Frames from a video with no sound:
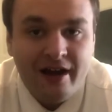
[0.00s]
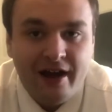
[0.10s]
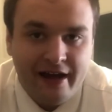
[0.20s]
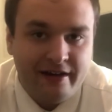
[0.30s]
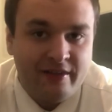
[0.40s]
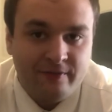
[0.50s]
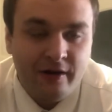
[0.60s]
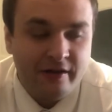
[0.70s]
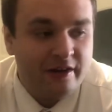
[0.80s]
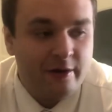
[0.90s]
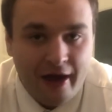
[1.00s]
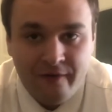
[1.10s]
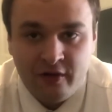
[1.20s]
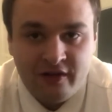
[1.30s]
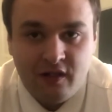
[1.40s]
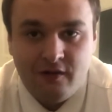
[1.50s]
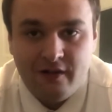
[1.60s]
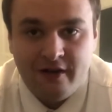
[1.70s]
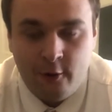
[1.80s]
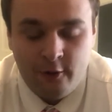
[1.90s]
as far as I know, every single
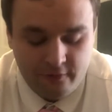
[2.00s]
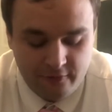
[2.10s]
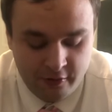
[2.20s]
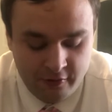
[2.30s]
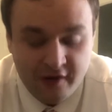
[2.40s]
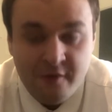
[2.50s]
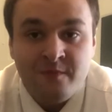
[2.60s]
Annona fruit